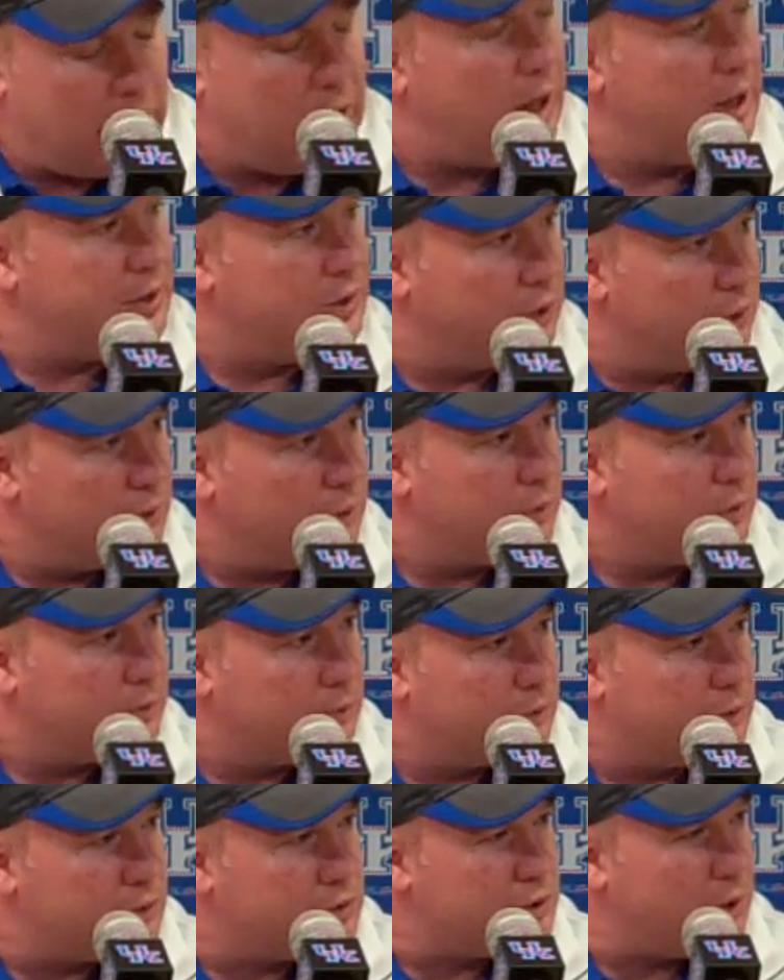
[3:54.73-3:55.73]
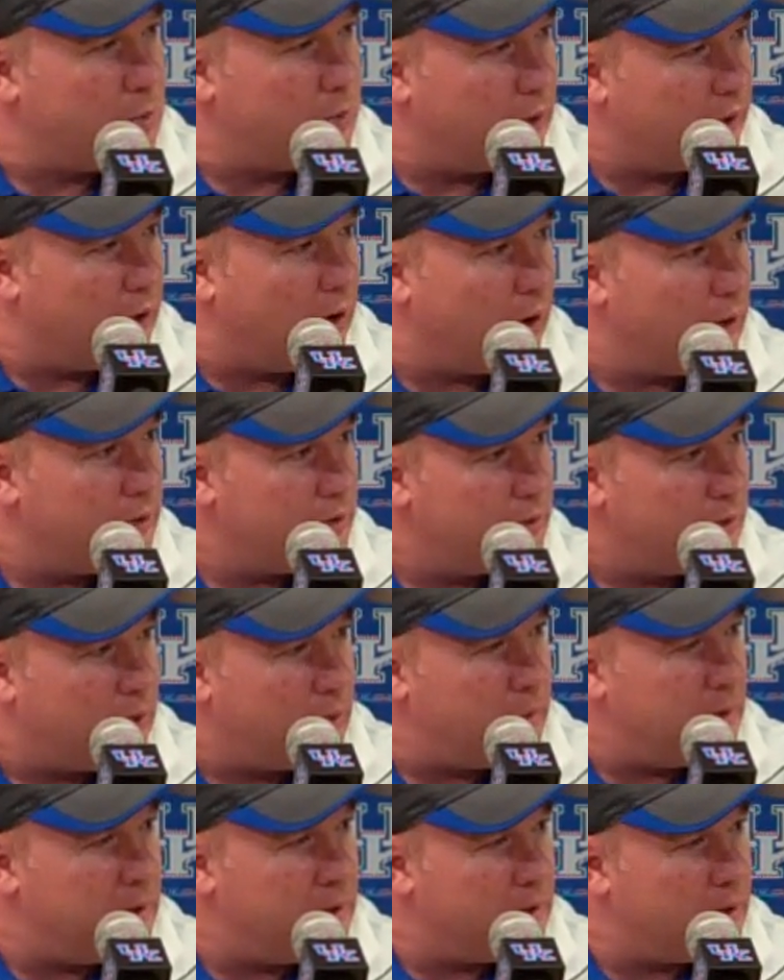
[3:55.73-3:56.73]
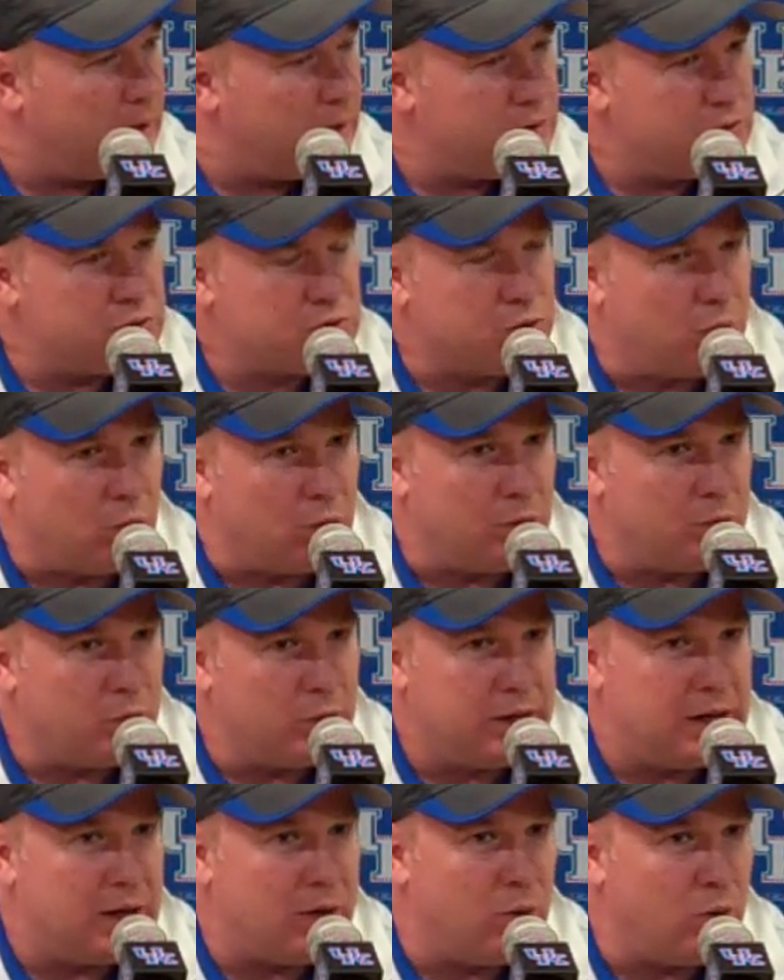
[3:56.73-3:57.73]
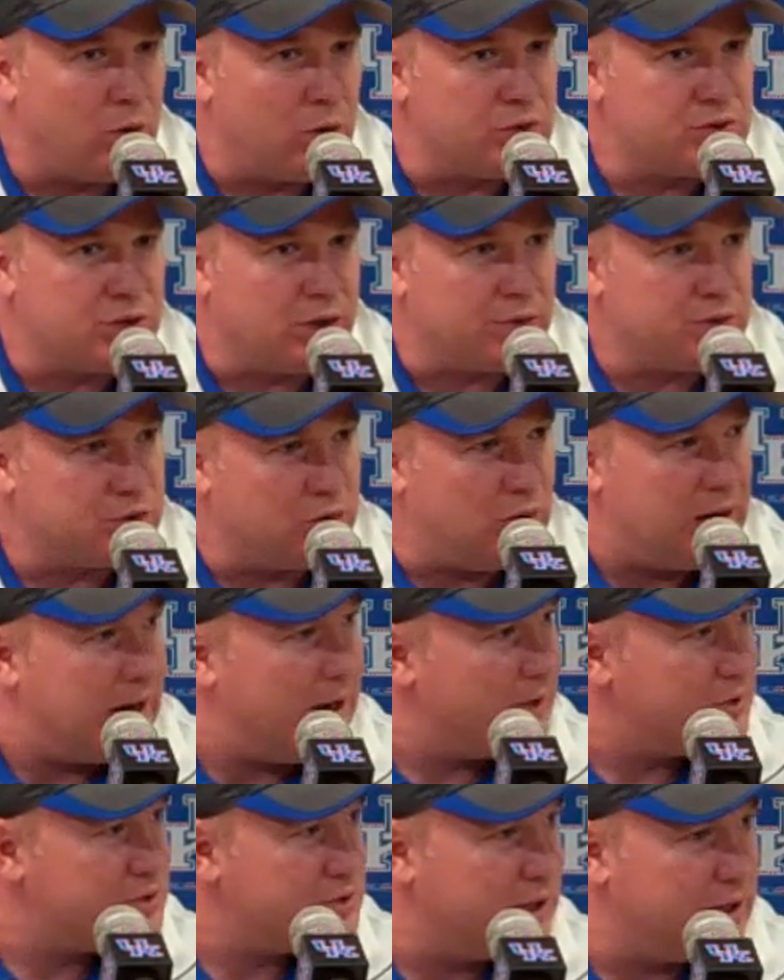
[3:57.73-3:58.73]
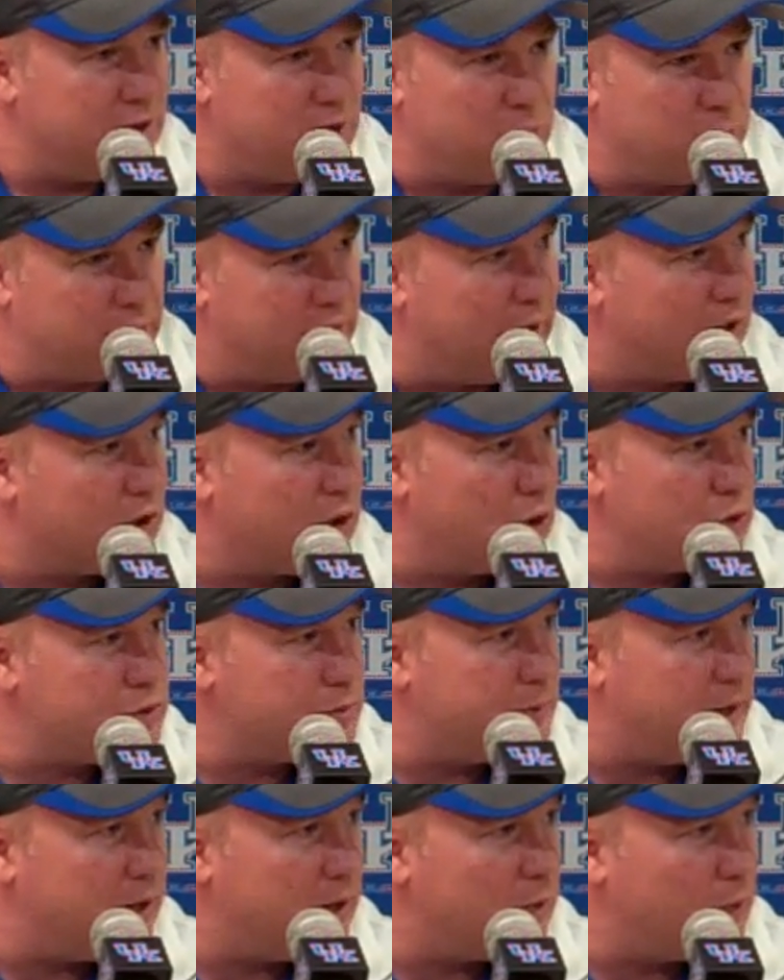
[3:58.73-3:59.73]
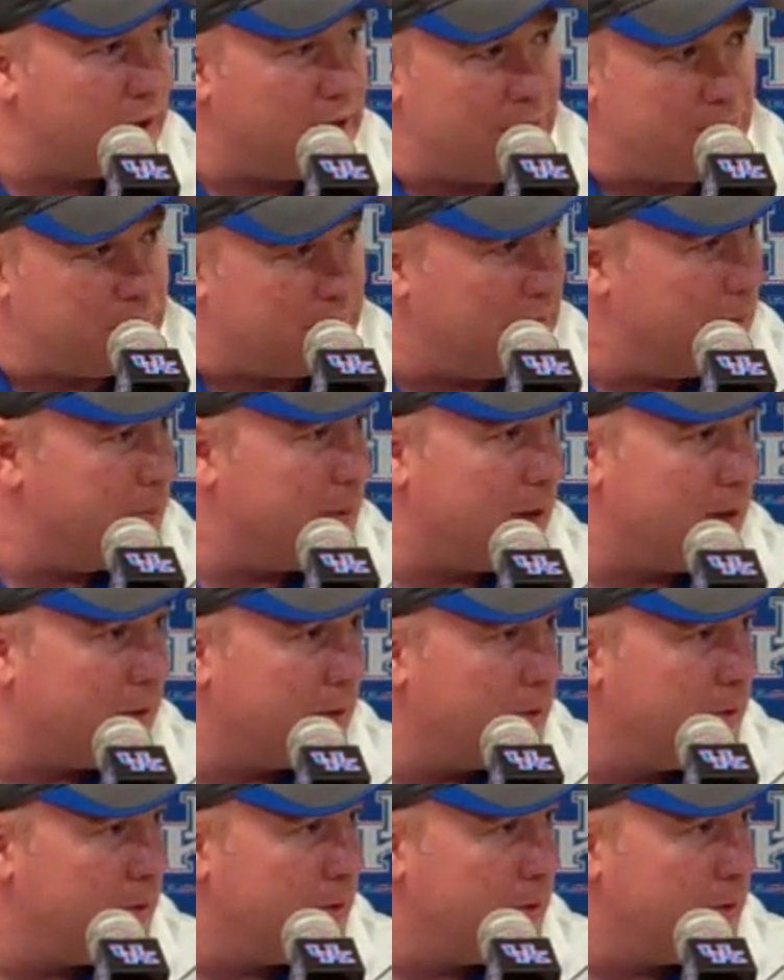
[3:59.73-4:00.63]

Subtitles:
I do, to some regard. I mean, I just told them, we got to hold ourselves to a higher standard. We got to coach better, we got to play better.